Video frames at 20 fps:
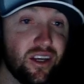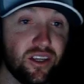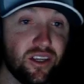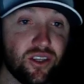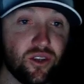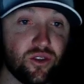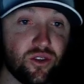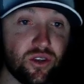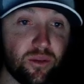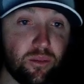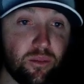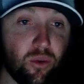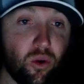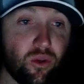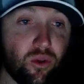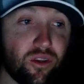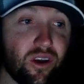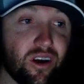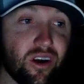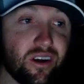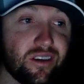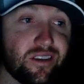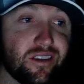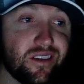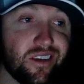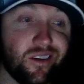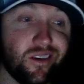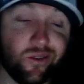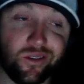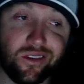Using both cards,
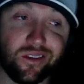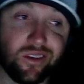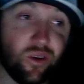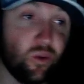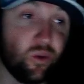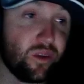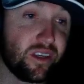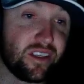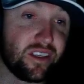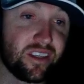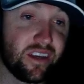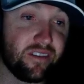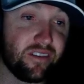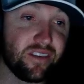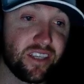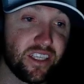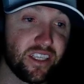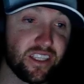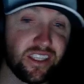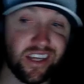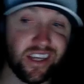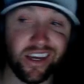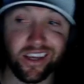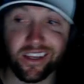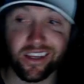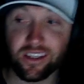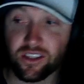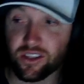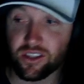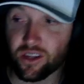it was only 17
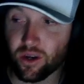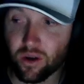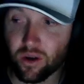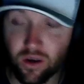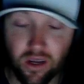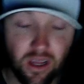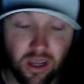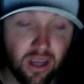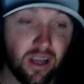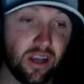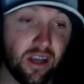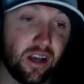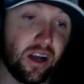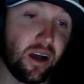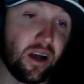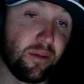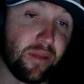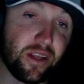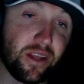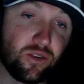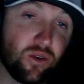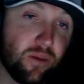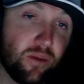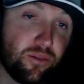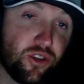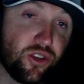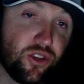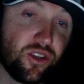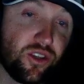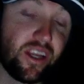seconds, so that's why I'm
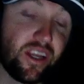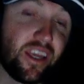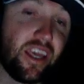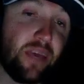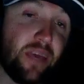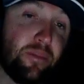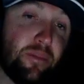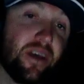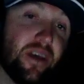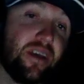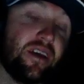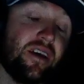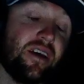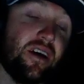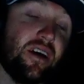choosing to keep it.